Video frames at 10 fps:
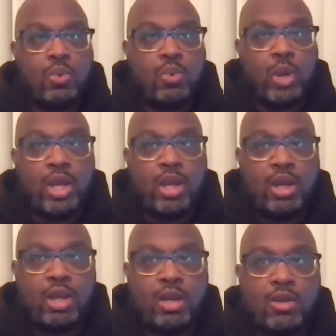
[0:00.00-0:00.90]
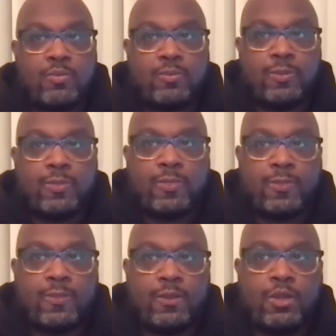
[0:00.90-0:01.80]
where,
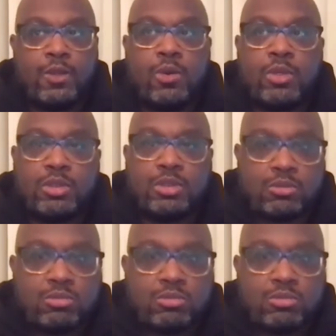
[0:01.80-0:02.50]
you know, it's